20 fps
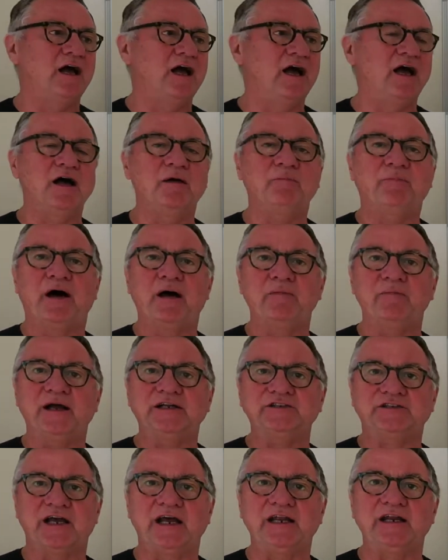by
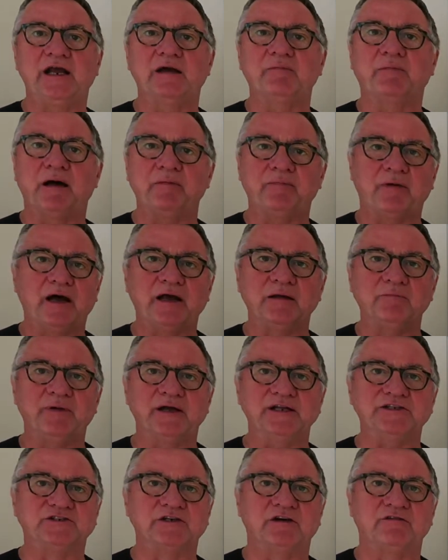maintaining it by buying
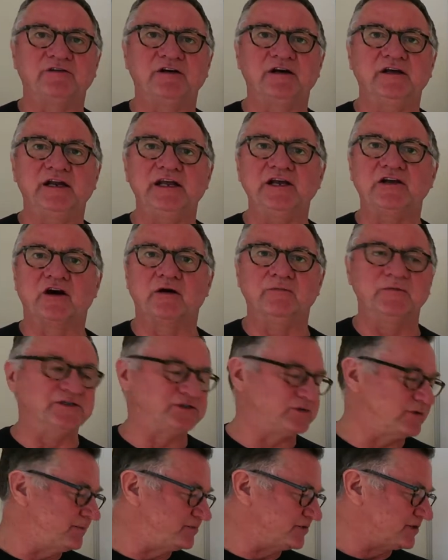bits off an
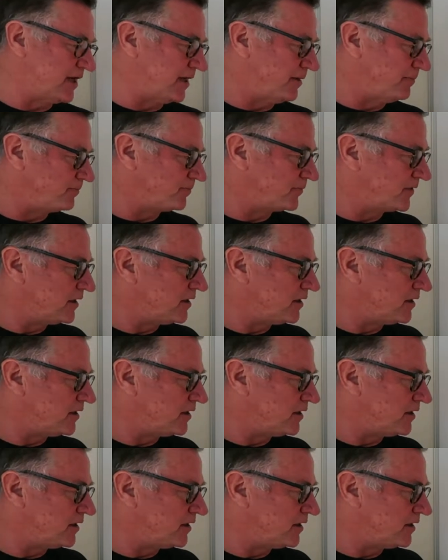e-commerce website.